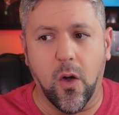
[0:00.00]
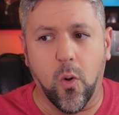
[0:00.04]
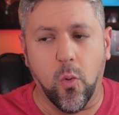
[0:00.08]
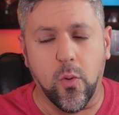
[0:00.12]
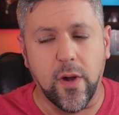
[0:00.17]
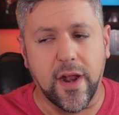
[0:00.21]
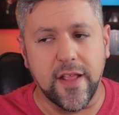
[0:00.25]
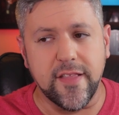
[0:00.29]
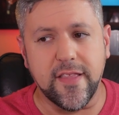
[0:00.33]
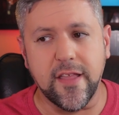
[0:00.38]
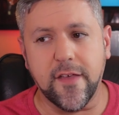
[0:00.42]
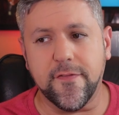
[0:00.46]

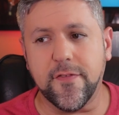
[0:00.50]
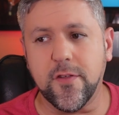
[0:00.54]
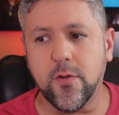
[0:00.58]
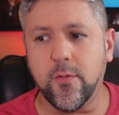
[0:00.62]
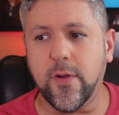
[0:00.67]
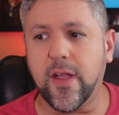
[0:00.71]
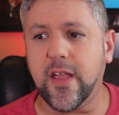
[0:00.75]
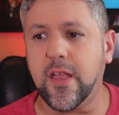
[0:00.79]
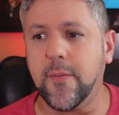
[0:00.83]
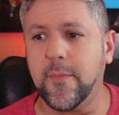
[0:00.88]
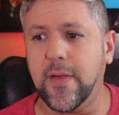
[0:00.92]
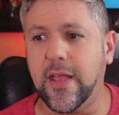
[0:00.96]
What I definitely
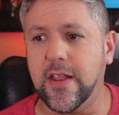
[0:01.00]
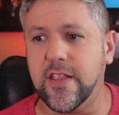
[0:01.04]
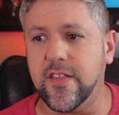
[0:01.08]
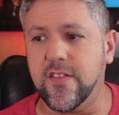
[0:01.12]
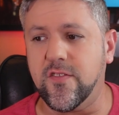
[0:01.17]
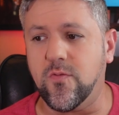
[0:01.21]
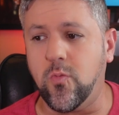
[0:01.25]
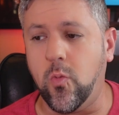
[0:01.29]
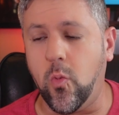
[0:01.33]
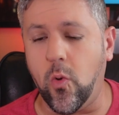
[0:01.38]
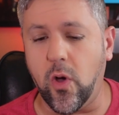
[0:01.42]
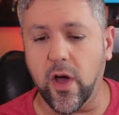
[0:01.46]
recommend
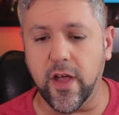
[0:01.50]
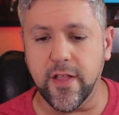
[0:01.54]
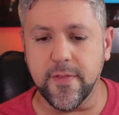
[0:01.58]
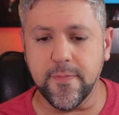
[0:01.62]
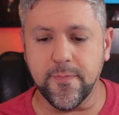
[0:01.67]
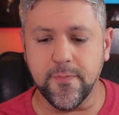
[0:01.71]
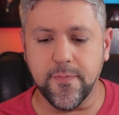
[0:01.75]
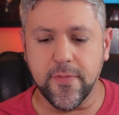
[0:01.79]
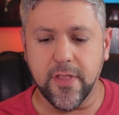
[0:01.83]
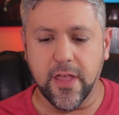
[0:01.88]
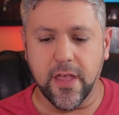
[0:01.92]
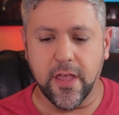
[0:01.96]
is,
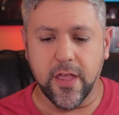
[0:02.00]
one,